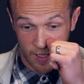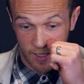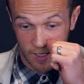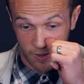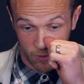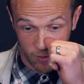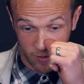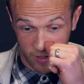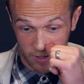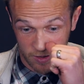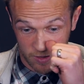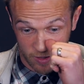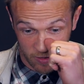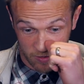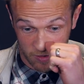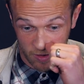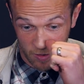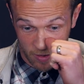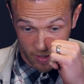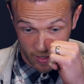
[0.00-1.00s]
you know, and it
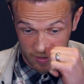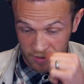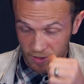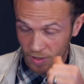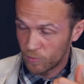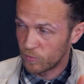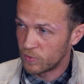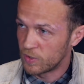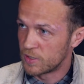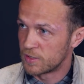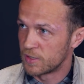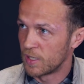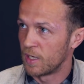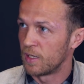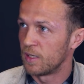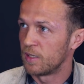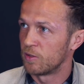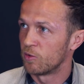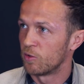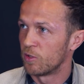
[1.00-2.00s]
turned out I ended up
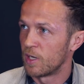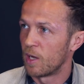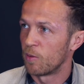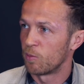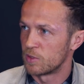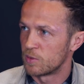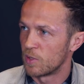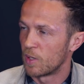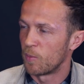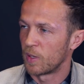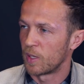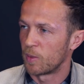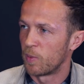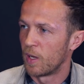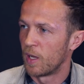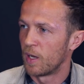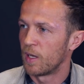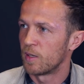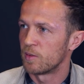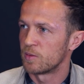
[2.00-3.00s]
re-signing, you know, and that was a big
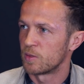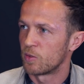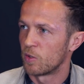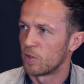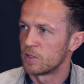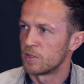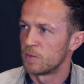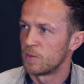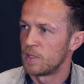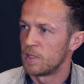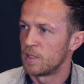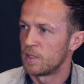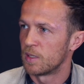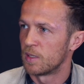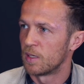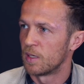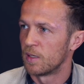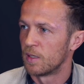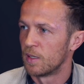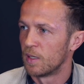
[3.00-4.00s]
part of it because the way he
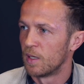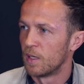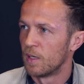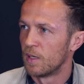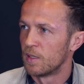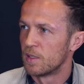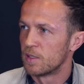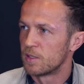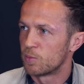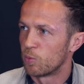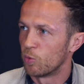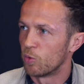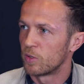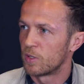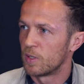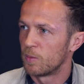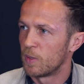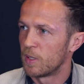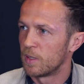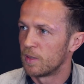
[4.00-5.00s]
kind of
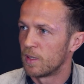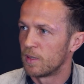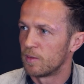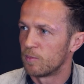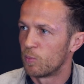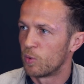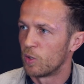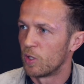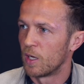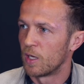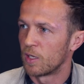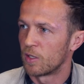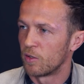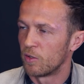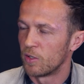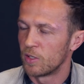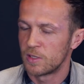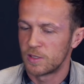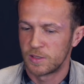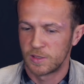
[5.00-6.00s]
spoke to me and, and put it
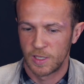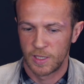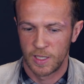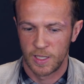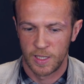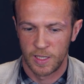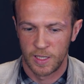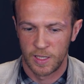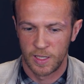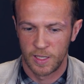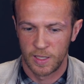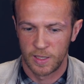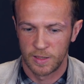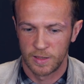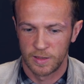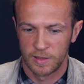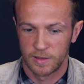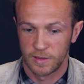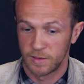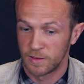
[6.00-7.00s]
across. Uh,
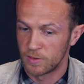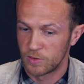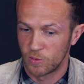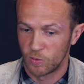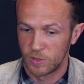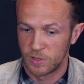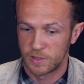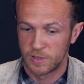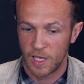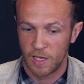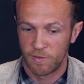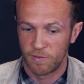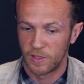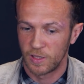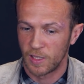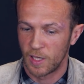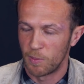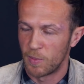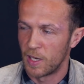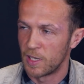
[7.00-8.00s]
so he's
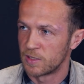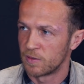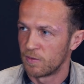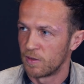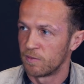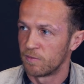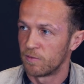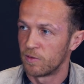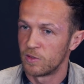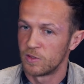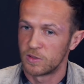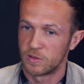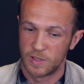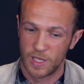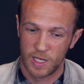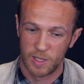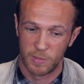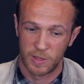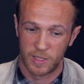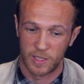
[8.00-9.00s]
definitely got a massive influence.
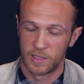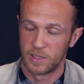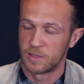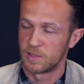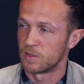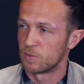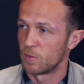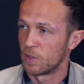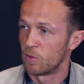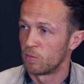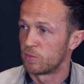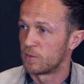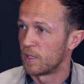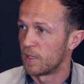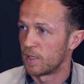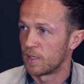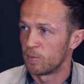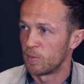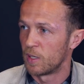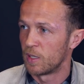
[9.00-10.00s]
Derek McInnes as well,
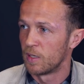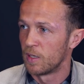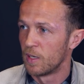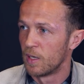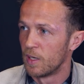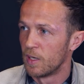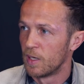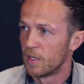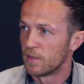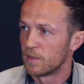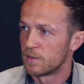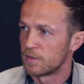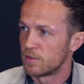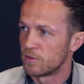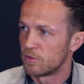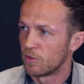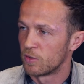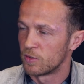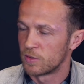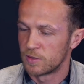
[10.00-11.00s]
taking me to
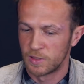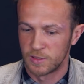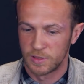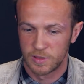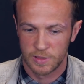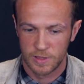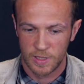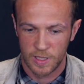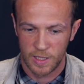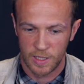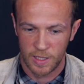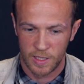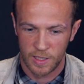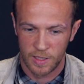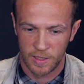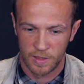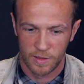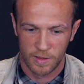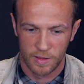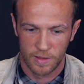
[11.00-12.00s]
St Johnstone.
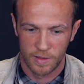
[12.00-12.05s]
Uh,